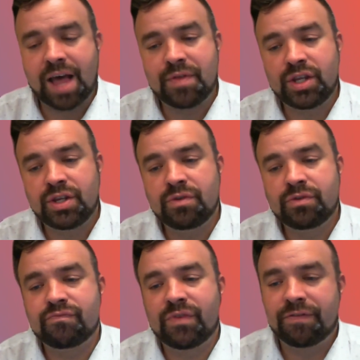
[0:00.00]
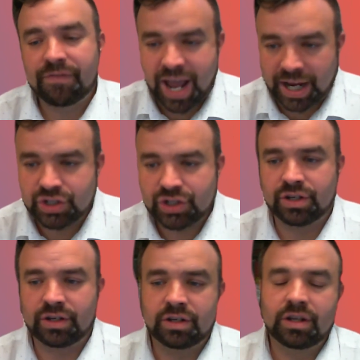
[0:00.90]
and then using
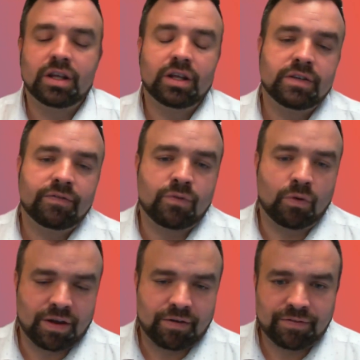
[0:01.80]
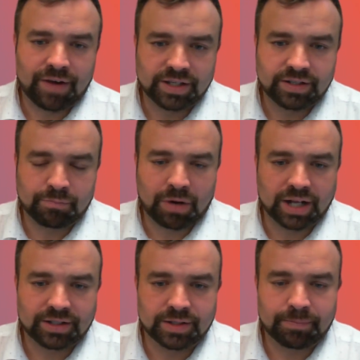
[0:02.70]
reflection for that reflective
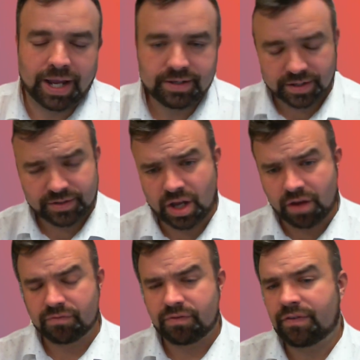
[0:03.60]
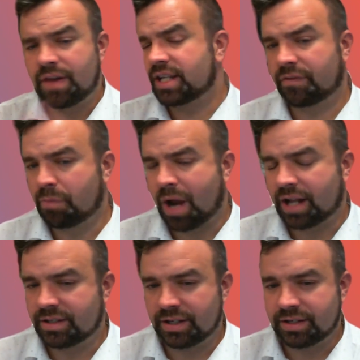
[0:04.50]
practice piece. So reflective
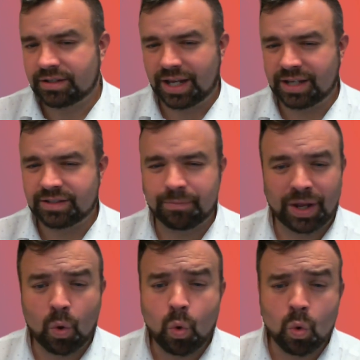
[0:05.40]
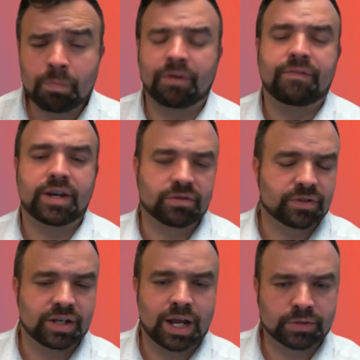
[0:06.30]
practice is something all
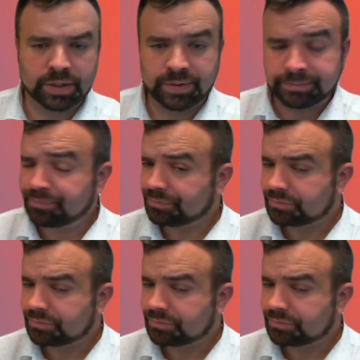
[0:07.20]
professionals are now doing.